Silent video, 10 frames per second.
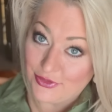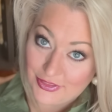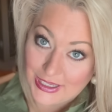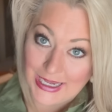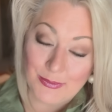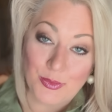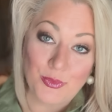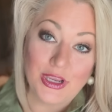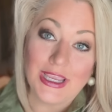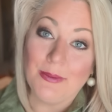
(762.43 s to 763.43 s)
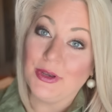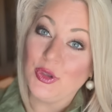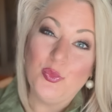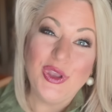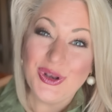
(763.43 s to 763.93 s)
thing at Amber Marine Company,
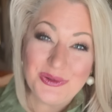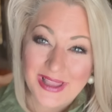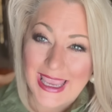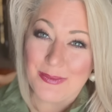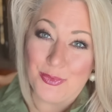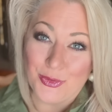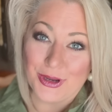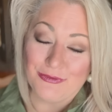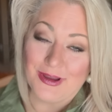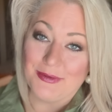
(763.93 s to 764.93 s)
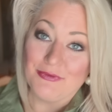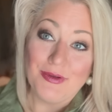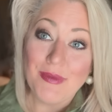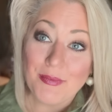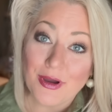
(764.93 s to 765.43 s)
we don't like boring ribbon.
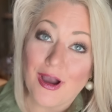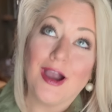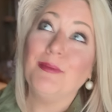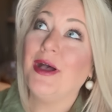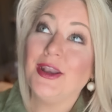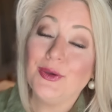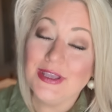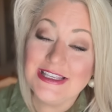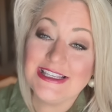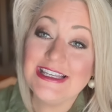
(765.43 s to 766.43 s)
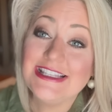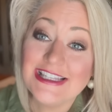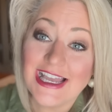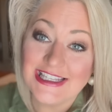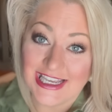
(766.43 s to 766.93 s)
Remember, our motto is it's
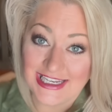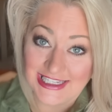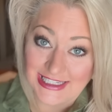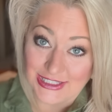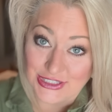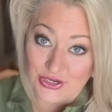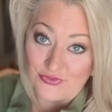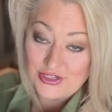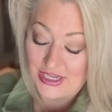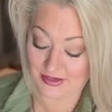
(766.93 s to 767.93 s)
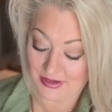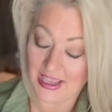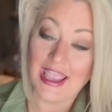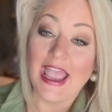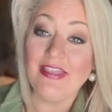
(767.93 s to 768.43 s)
not done until it's overdone,
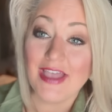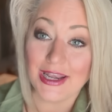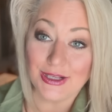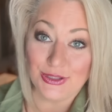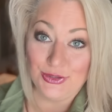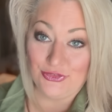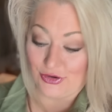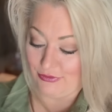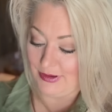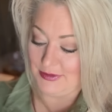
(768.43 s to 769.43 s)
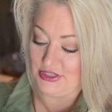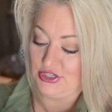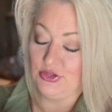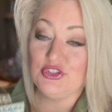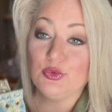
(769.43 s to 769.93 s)
and that includes our ribbon
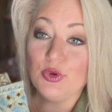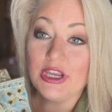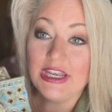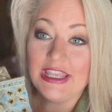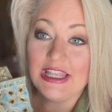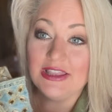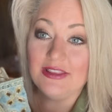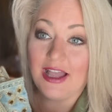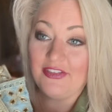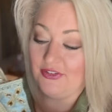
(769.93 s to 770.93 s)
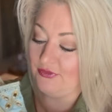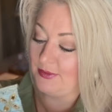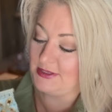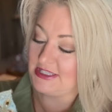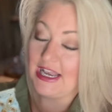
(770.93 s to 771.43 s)
too. So we're gonna get lots of
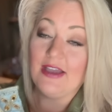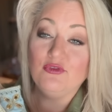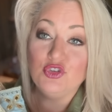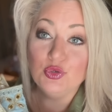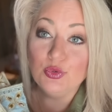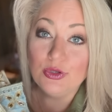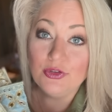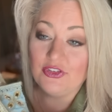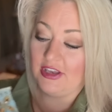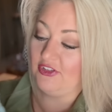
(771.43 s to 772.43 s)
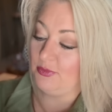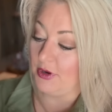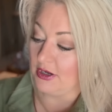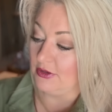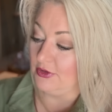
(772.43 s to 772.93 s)
ribbons that have jewels and
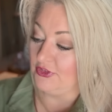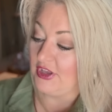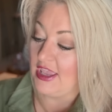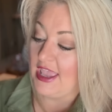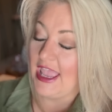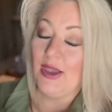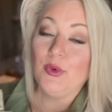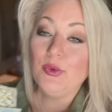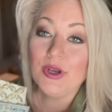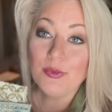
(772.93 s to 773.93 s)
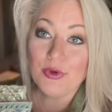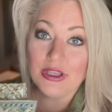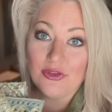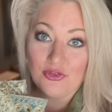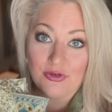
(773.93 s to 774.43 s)
sparkles, and we wanna
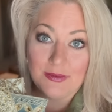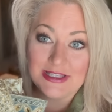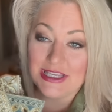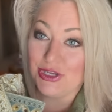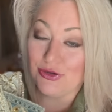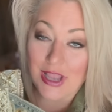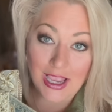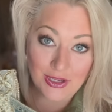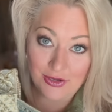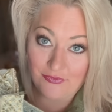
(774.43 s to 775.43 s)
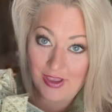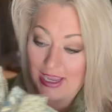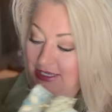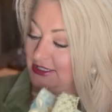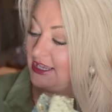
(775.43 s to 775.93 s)
bring those ribbons that you're not gonna
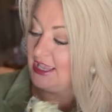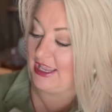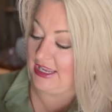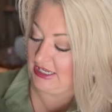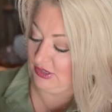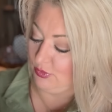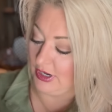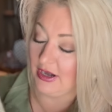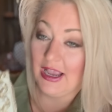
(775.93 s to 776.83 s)
find anywhere